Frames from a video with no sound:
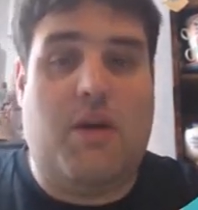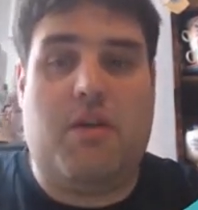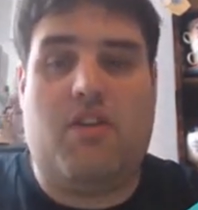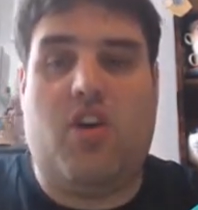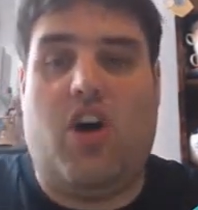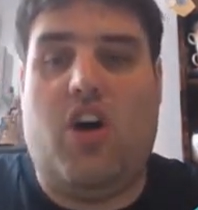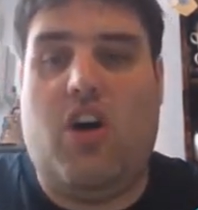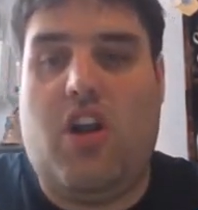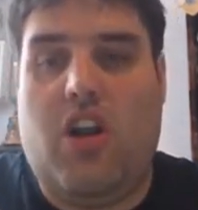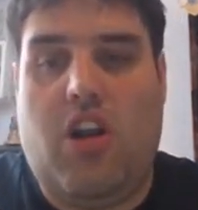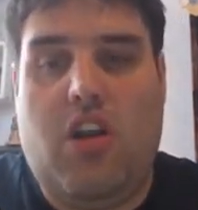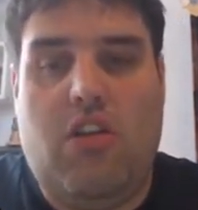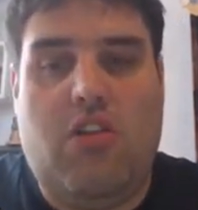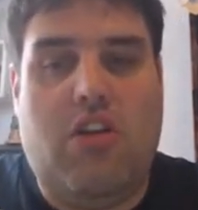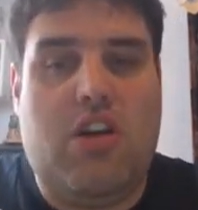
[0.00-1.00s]
and we've got a
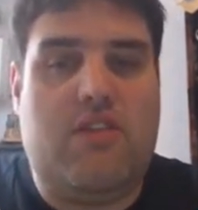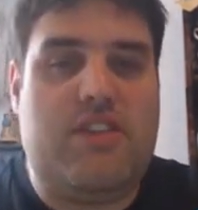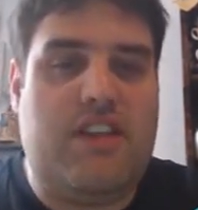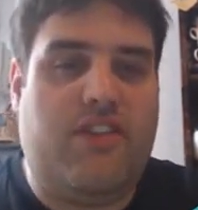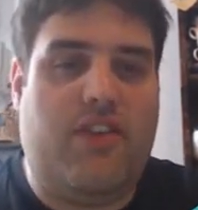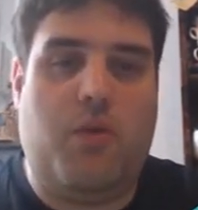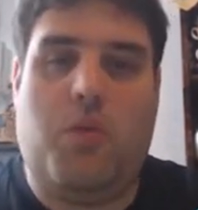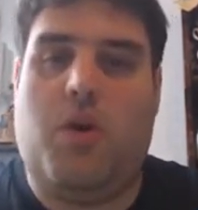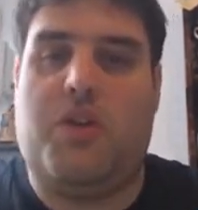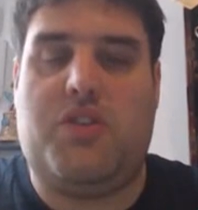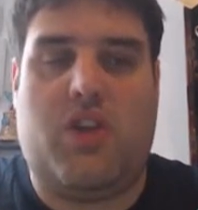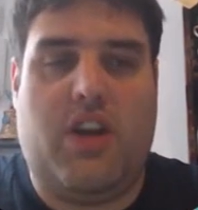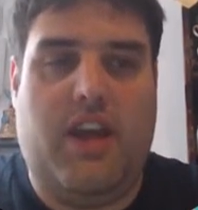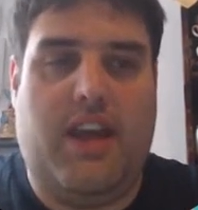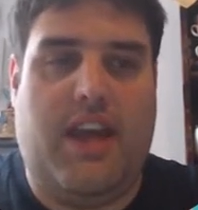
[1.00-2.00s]
load of different
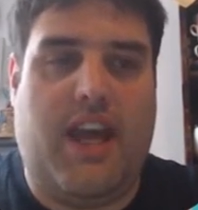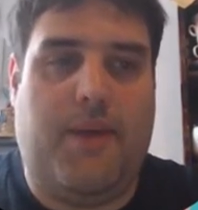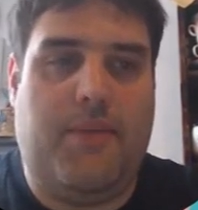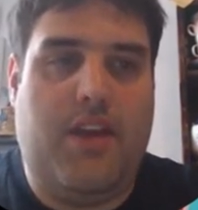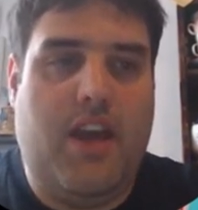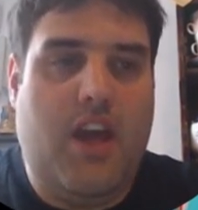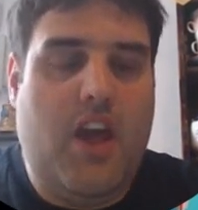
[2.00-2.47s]
ones on here.